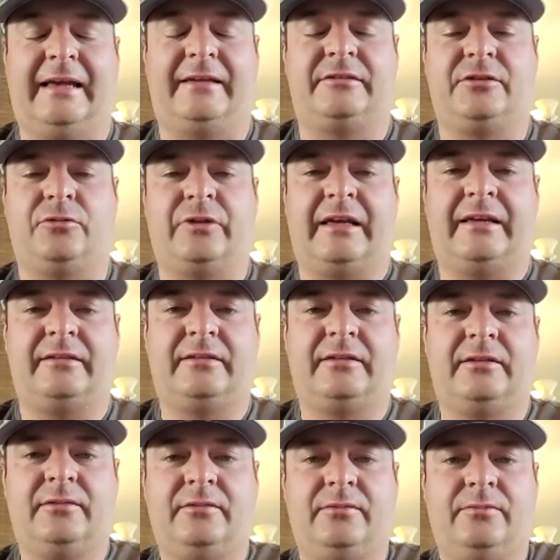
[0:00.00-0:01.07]
so that
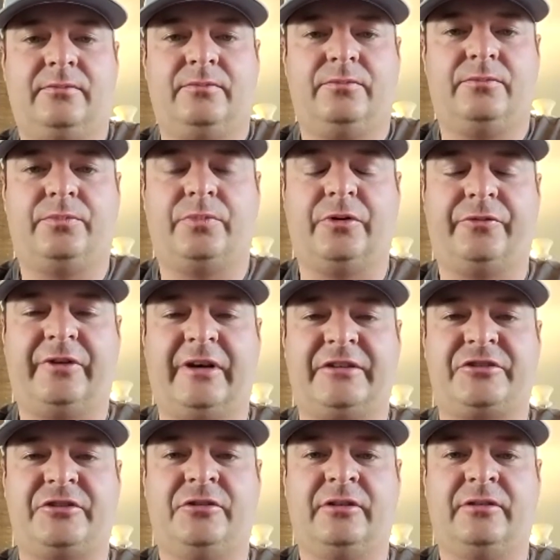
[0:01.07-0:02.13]

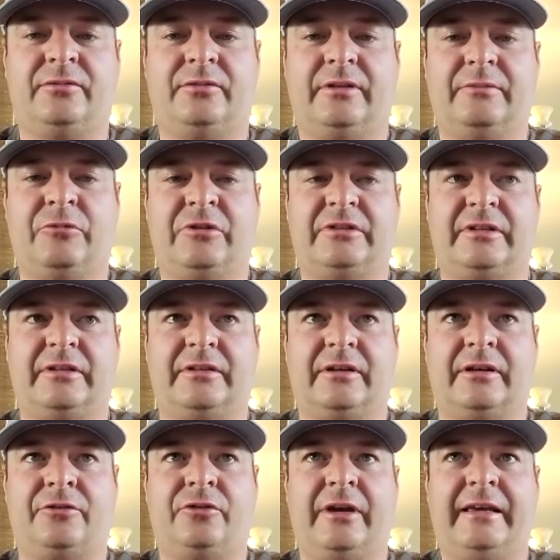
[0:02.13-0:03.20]
professional was
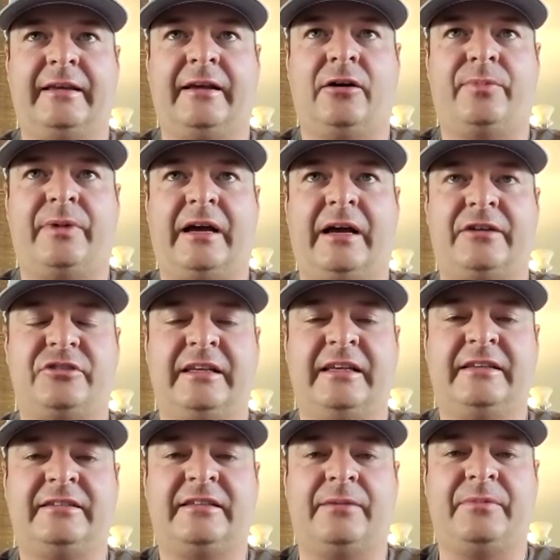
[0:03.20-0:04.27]
a great help, actually. He
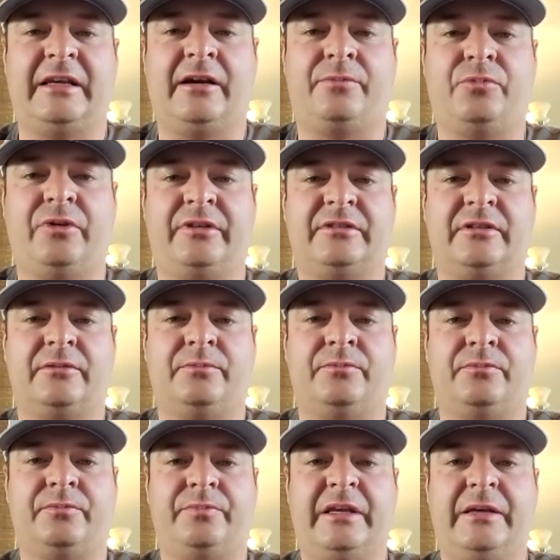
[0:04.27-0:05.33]
set me up with
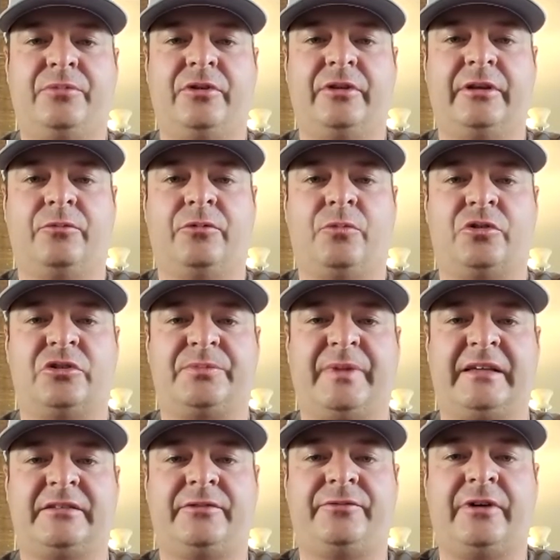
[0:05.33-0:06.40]
some people that were more
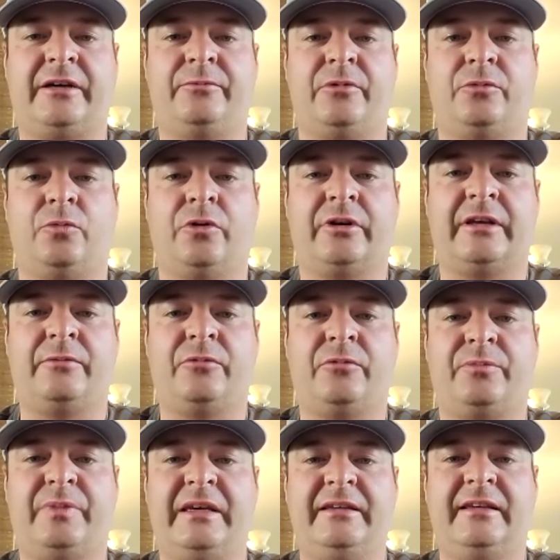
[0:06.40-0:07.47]
specified with working
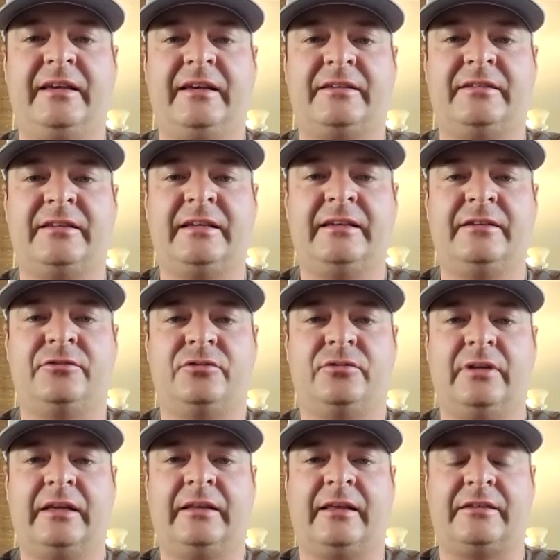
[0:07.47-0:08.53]
with PTSD
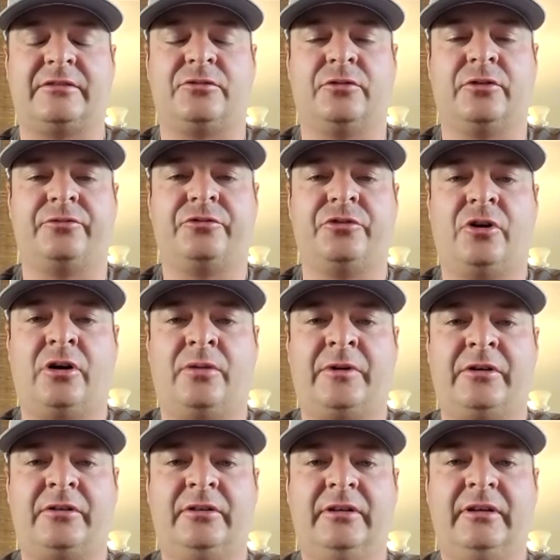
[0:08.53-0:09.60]
and that sort of
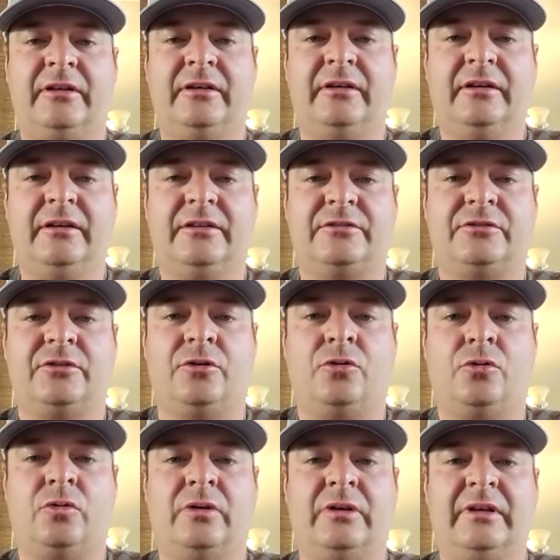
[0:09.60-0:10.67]
trauma.
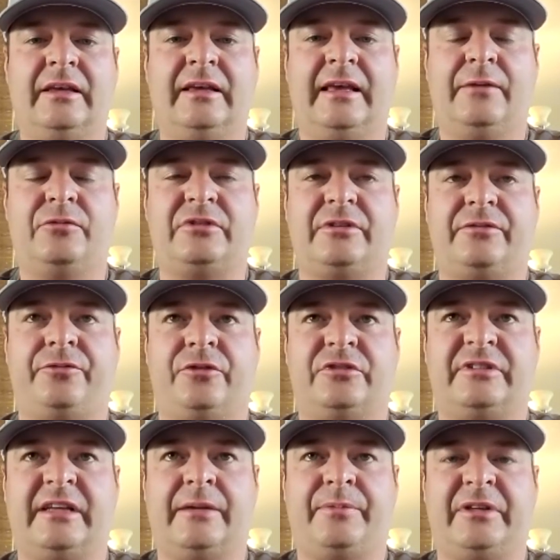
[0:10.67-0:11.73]
So he was the first
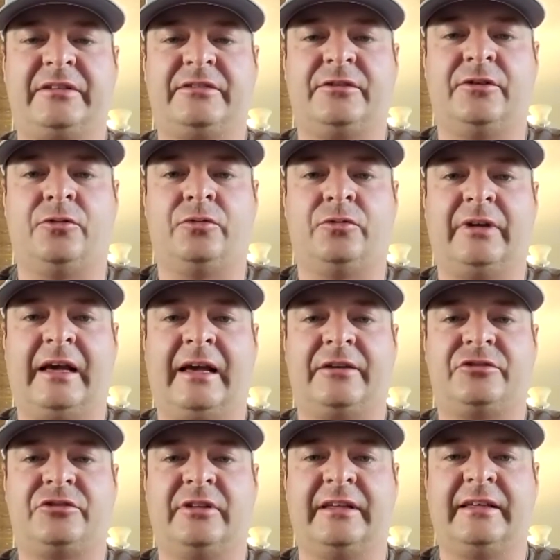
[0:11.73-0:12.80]
stepping stone,
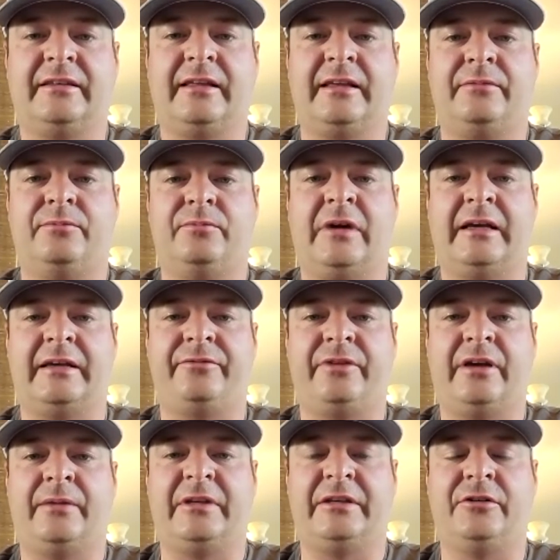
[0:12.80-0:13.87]
actually. Then my
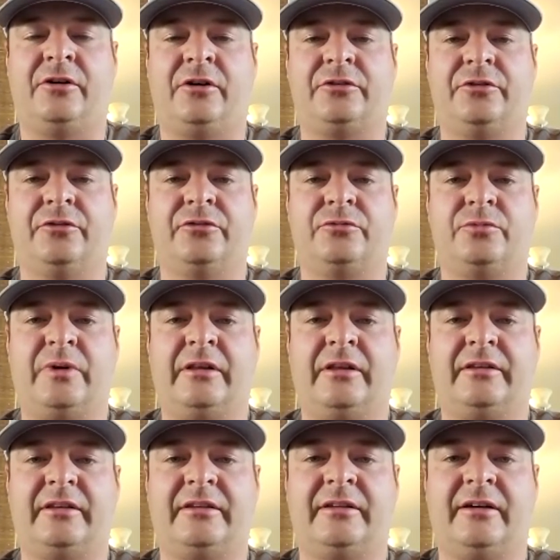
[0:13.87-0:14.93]
family doctor, as well,
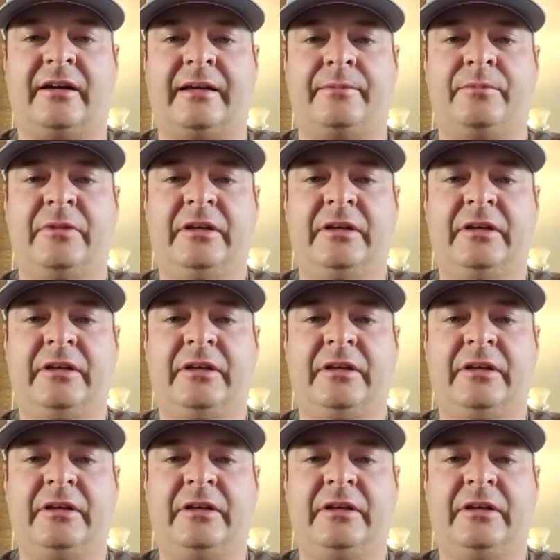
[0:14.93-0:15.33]
at the time,